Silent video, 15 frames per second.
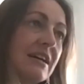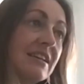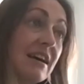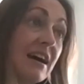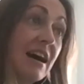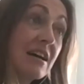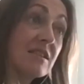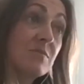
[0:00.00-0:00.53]
there
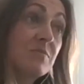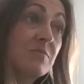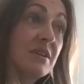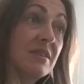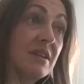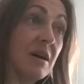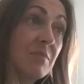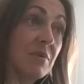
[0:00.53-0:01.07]
hasn't
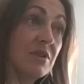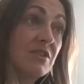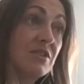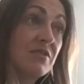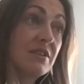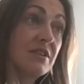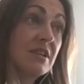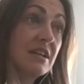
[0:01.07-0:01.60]
been that much
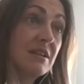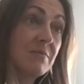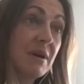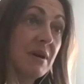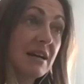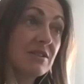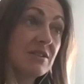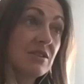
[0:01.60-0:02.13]
of an
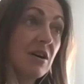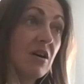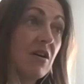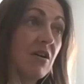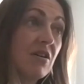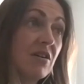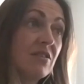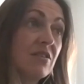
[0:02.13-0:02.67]
impact
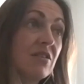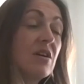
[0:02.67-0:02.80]
on